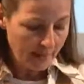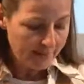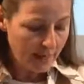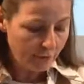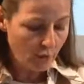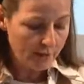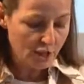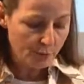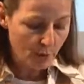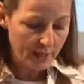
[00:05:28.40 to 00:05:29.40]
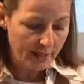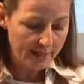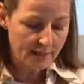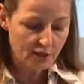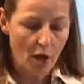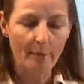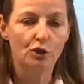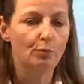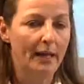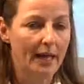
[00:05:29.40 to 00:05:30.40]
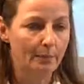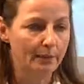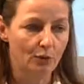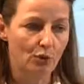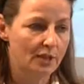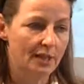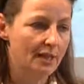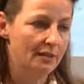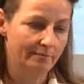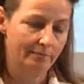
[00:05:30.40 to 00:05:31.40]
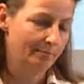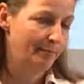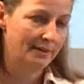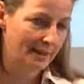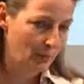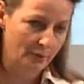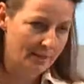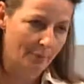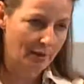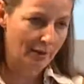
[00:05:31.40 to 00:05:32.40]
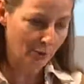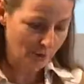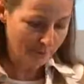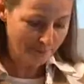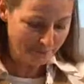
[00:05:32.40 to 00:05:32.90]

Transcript: Therefore, in spring, it is common to be able to ski basically with summer clothes.